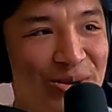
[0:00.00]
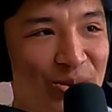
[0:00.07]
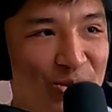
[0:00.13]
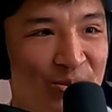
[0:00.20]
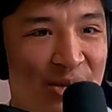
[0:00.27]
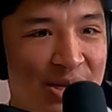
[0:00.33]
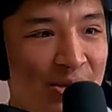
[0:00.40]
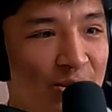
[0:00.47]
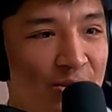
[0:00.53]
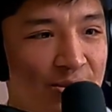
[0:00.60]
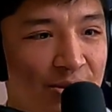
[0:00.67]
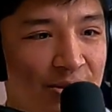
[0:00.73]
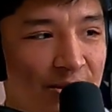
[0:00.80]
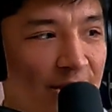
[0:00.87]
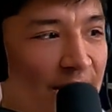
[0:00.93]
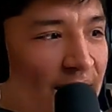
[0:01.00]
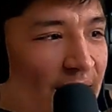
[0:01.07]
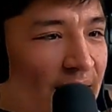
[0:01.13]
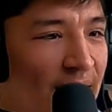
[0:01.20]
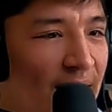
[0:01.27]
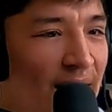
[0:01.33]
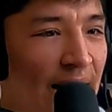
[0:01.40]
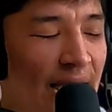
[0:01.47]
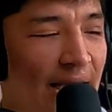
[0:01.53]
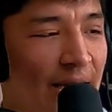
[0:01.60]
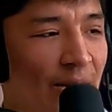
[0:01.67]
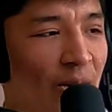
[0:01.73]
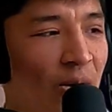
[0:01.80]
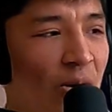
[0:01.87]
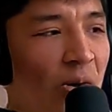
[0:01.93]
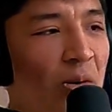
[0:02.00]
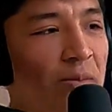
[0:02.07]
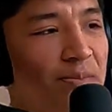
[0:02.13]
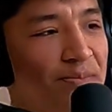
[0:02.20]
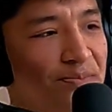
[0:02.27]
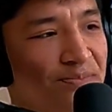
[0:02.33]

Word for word: social media too seriously, at all.